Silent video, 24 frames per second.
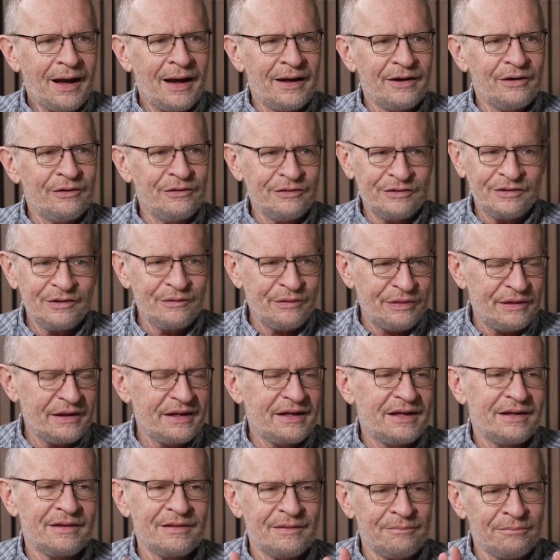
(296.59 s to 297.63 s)
I also
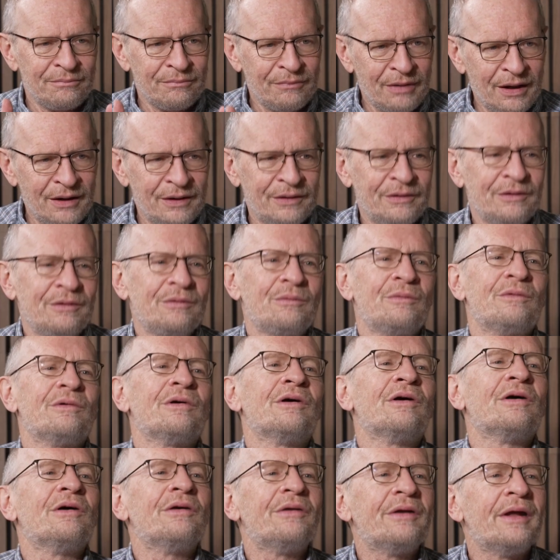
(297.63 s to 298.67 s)
think in the modern
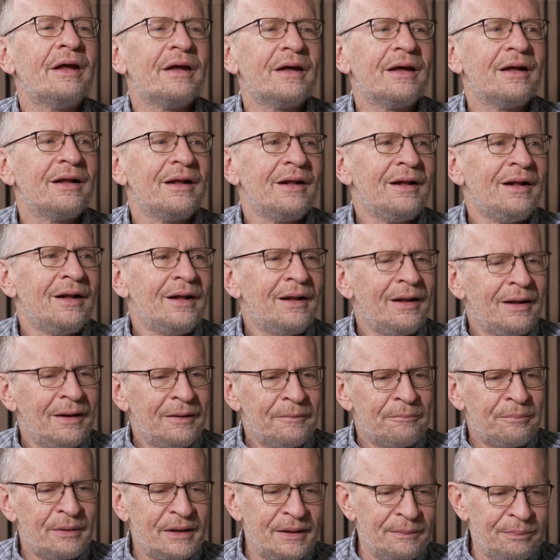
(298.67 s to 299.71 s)
world,
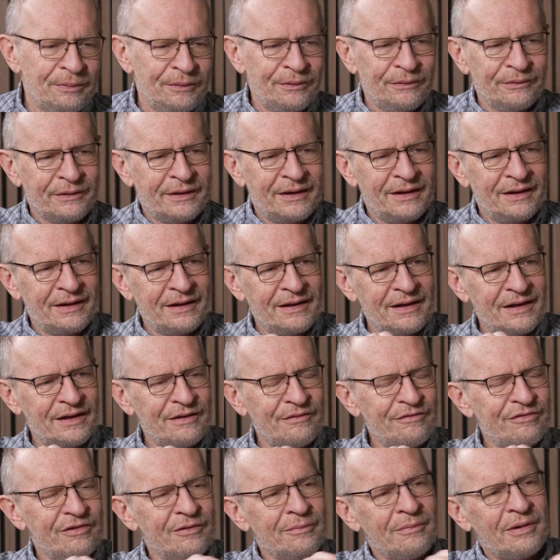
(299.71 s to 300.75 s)
people are getting
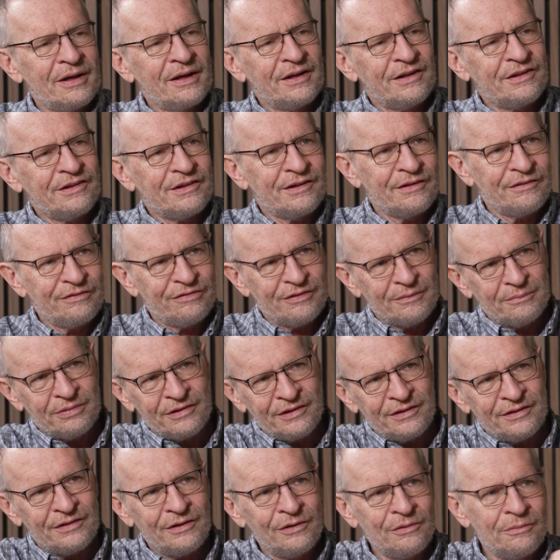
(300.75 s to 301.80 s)
information from
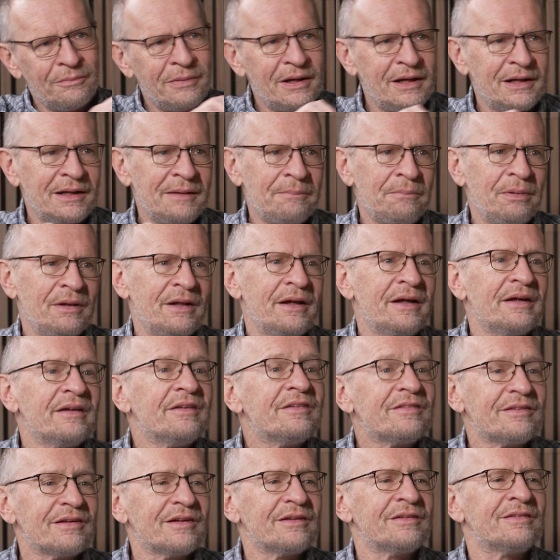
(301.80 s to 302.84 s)
so many
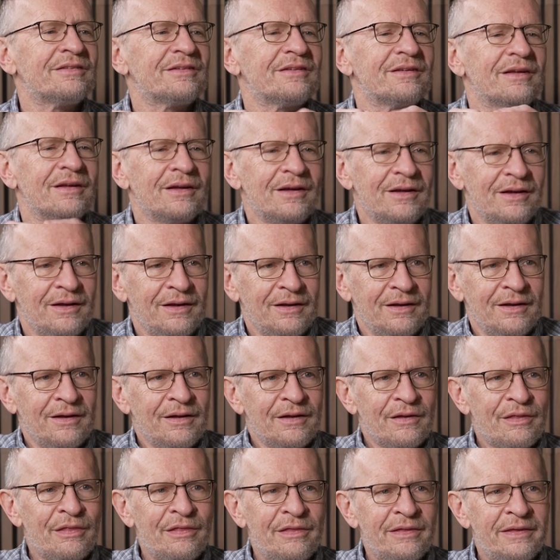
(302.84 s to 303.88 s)
places
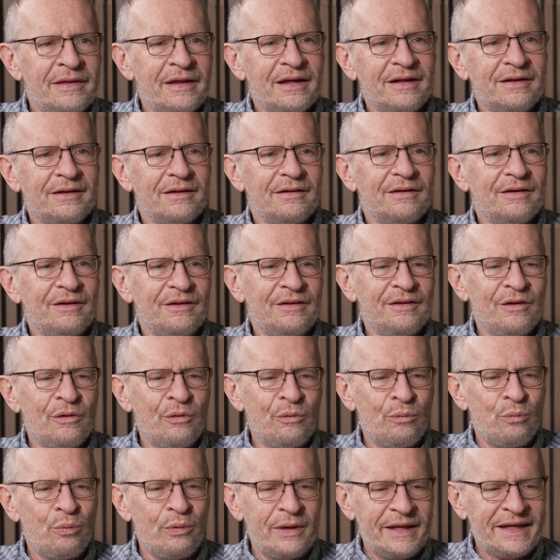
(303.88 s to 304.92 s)
that
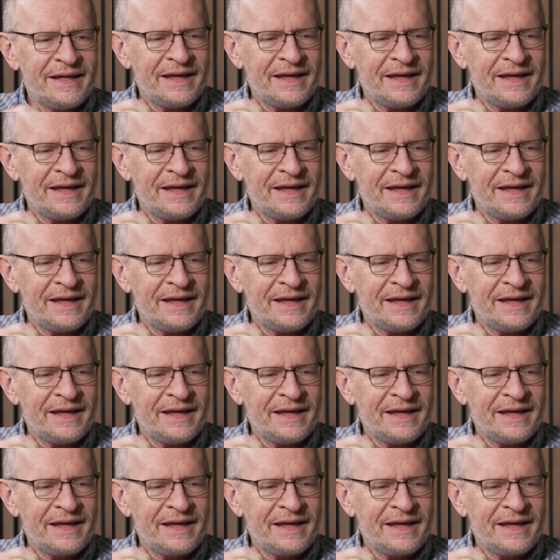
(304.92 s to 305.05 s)
we